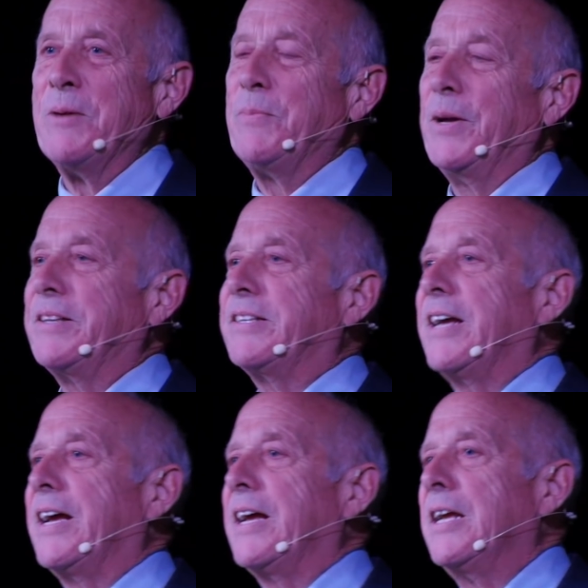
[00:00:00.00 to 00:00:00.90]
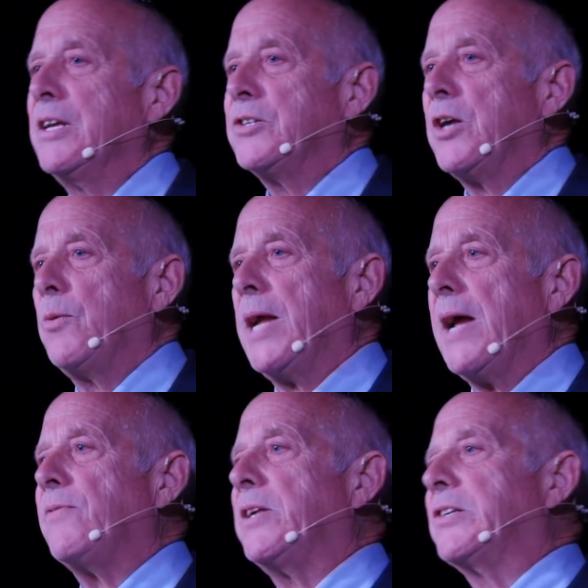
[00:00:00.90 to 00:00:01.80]
But so we
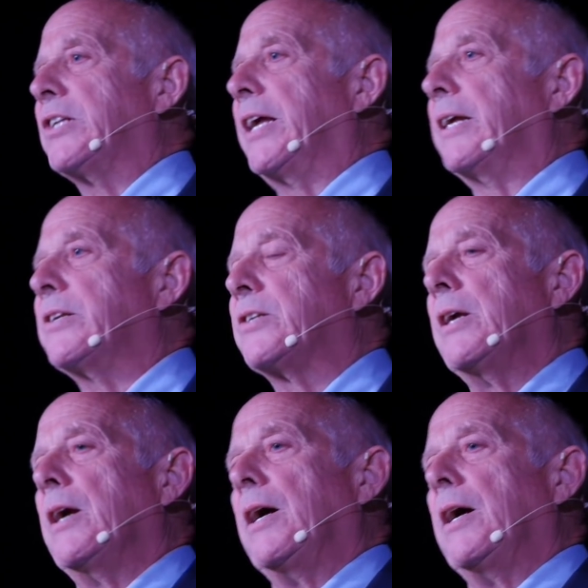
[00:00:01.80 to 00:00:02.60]
have these things.